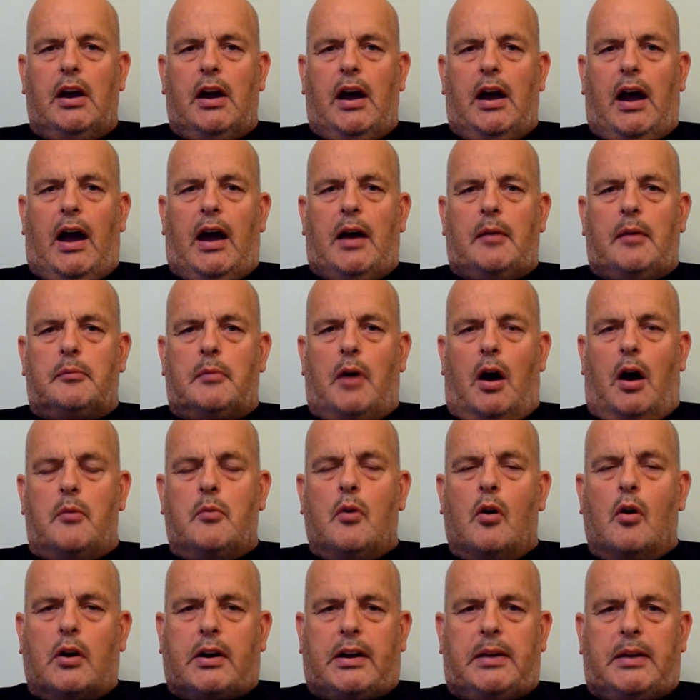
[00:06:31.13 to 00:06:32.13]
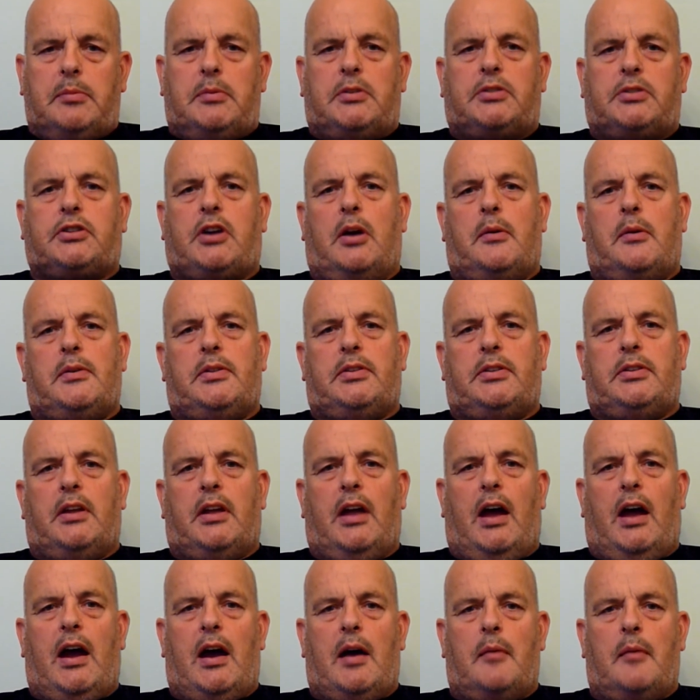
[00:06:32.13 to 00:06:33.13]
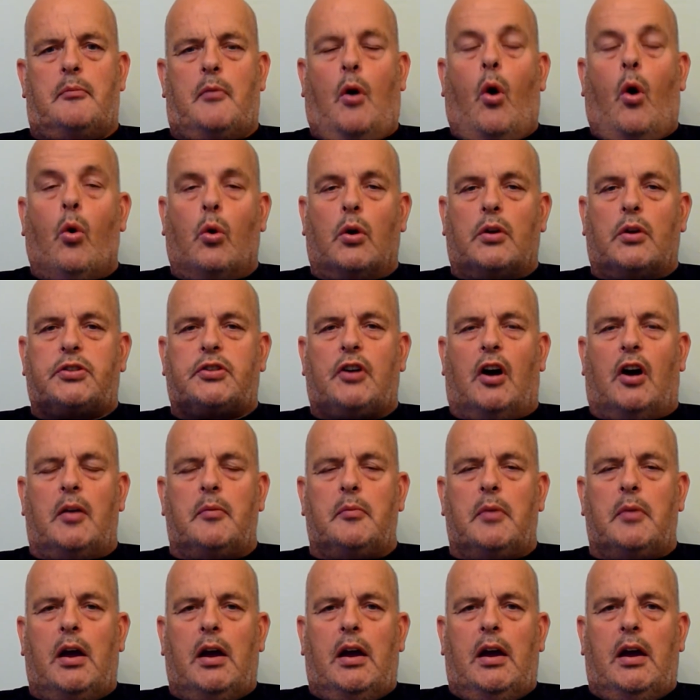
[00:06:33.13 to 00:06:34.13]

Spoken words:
I will keep this going all the time.